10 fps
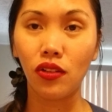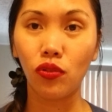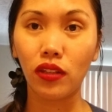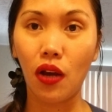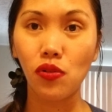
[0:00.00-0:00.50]

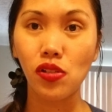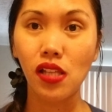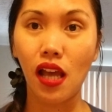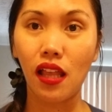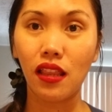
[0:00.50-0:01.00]

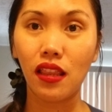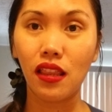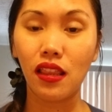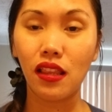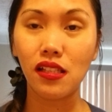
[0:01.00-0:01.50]

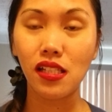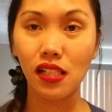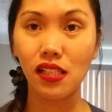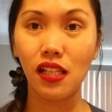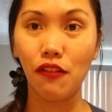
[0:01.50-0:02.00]

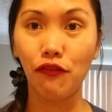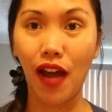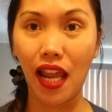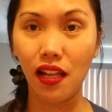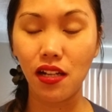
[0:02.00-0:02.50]
2016
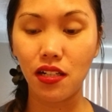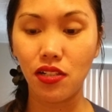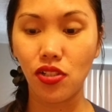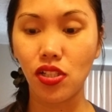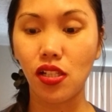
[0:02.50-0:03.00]

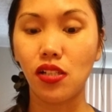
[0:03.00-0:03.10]
filers.